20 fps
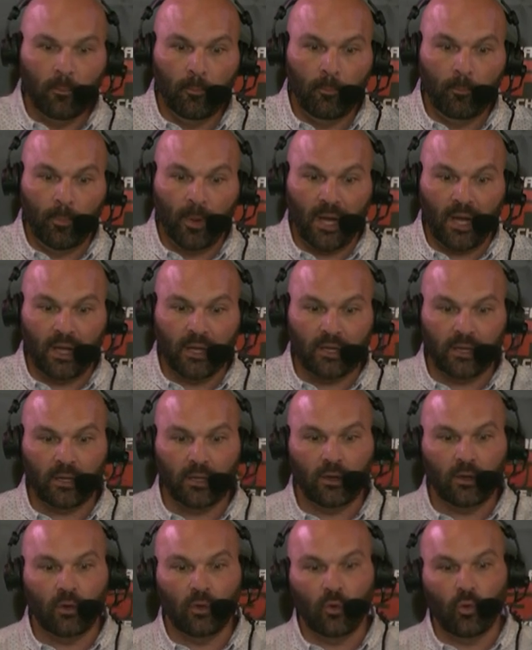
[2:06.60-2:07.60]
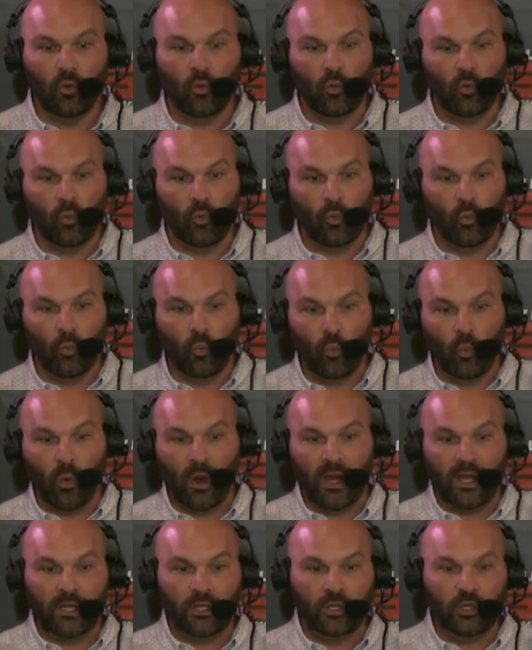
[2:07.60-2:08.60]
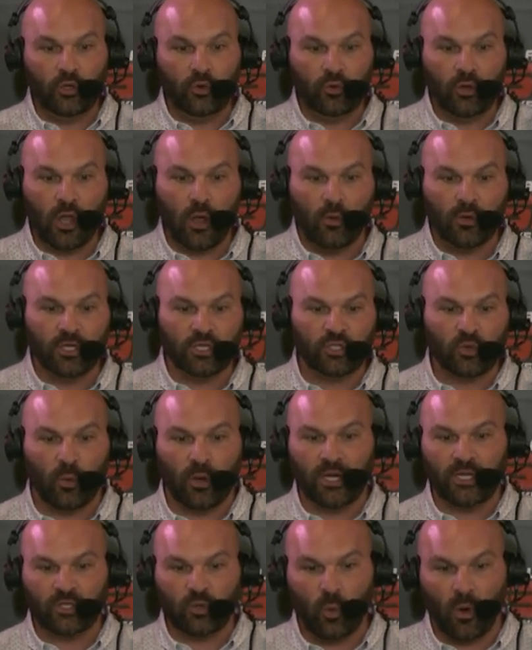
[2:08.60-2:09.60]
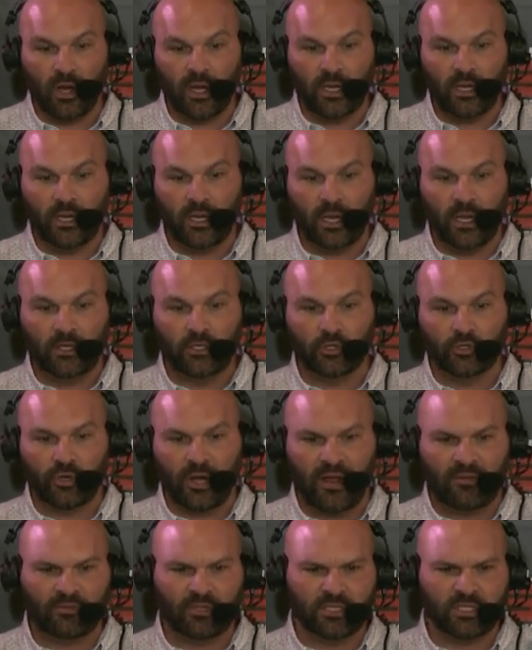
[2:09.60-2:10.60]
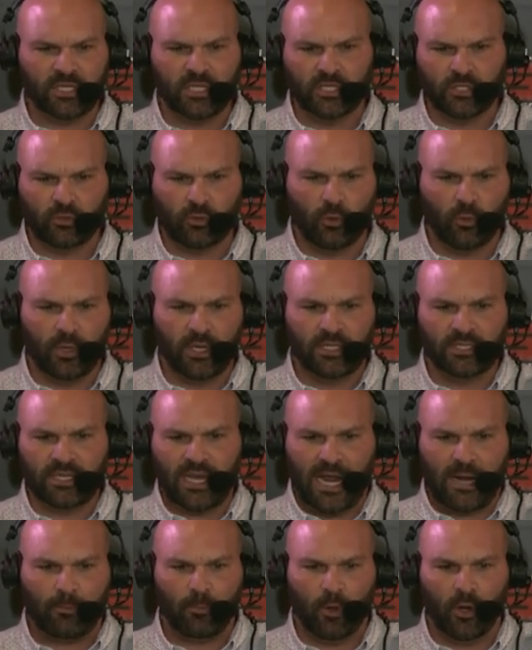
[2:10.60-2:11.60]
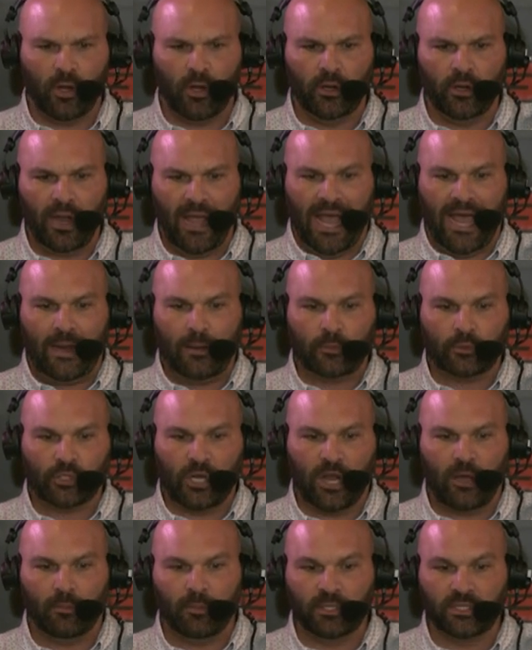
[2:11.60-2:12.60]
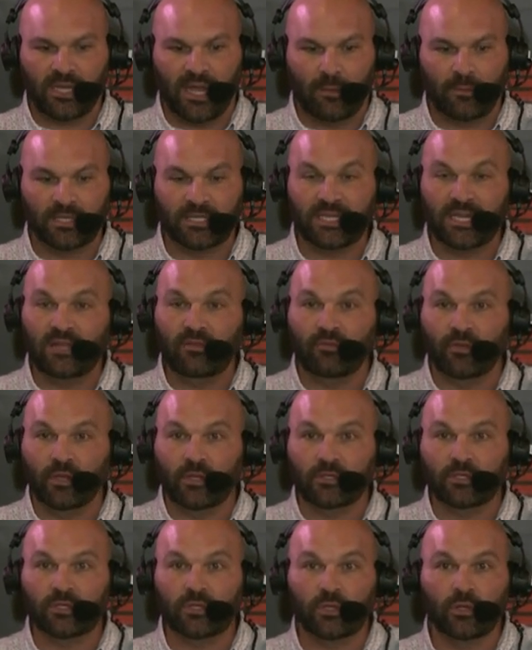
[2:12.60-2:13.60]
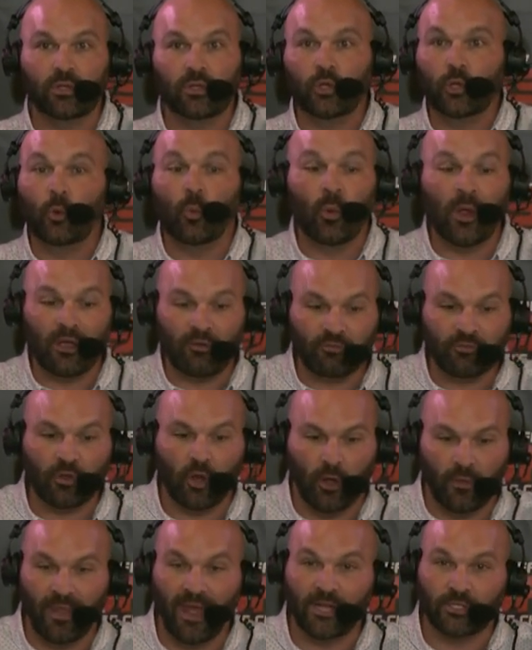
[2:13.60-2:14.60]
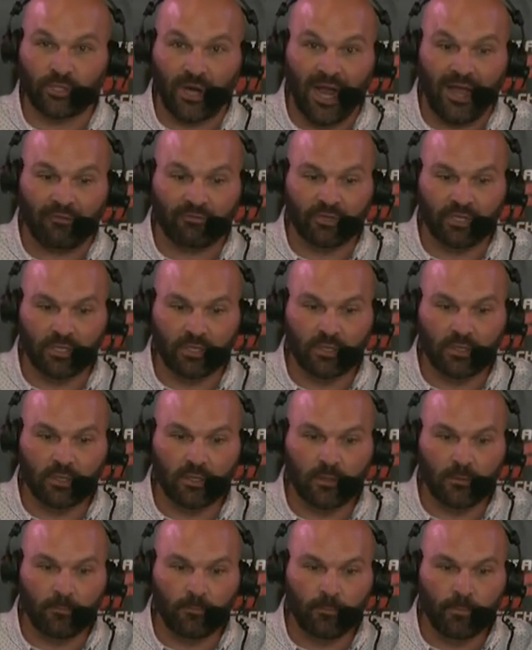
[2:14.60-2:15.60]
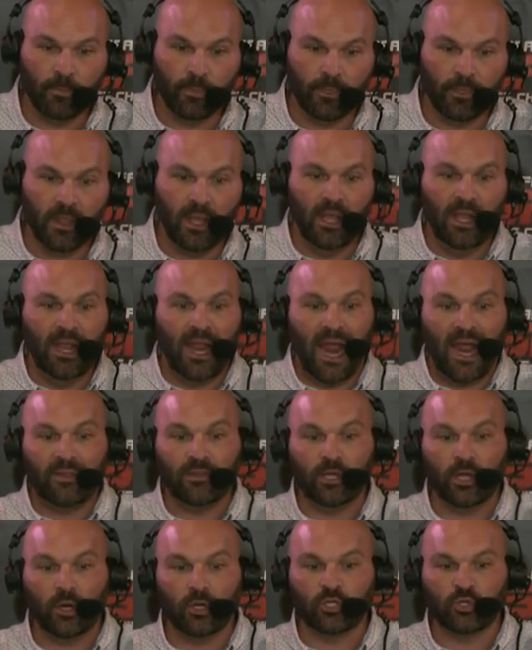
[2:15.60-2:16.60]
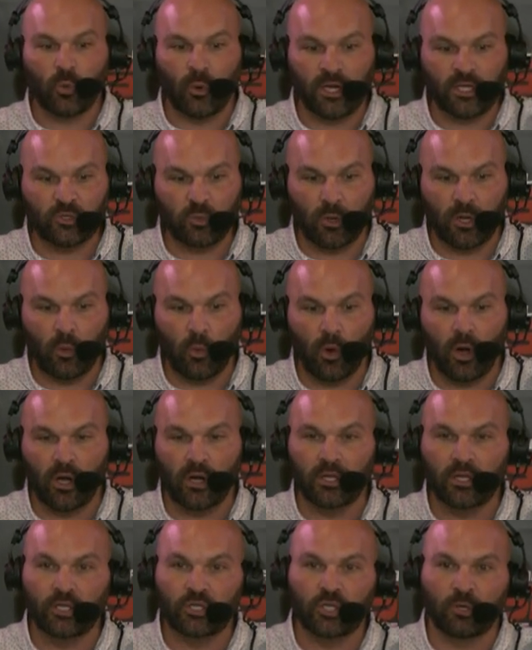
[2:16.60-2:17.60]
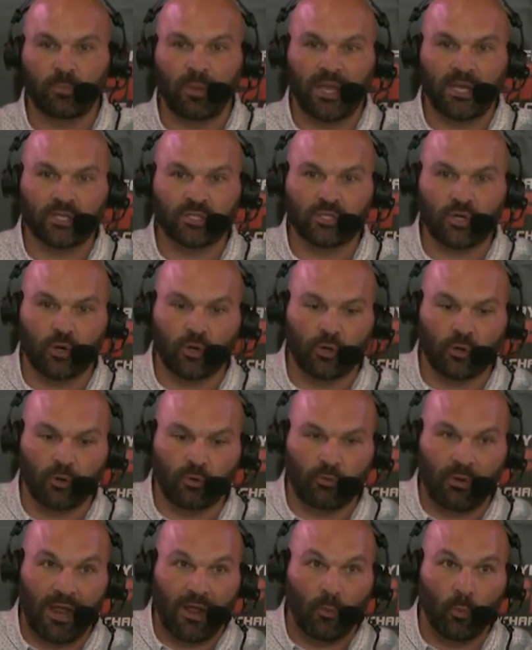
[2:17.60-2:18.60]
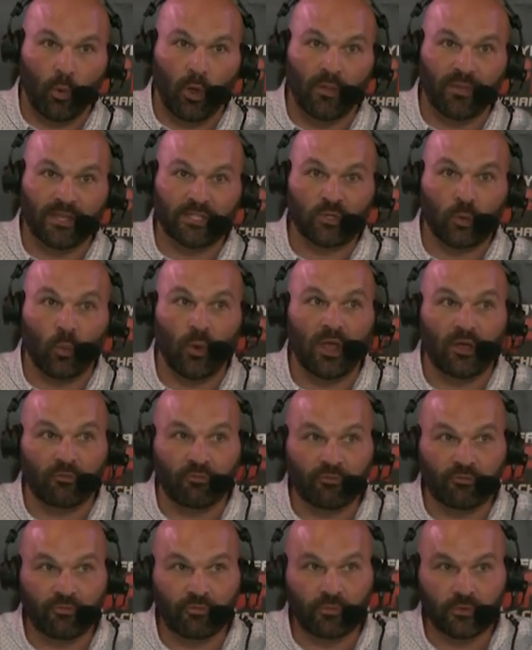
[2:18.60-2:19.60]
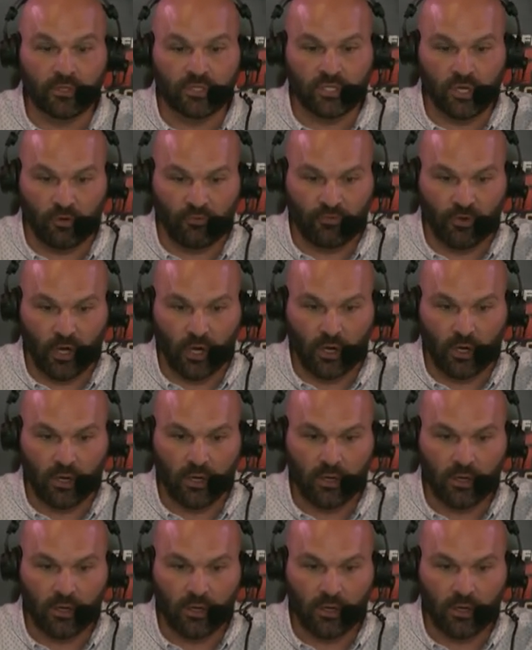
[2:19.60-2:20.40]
But when you go into 2020 and you draft a Cesar Ruiz, Zack Baun, Adam Trautman, Tommy Stevens, you whiffed on that draft. And you go to 2021 and you took Payton Turner in round one. That's a whiff so far.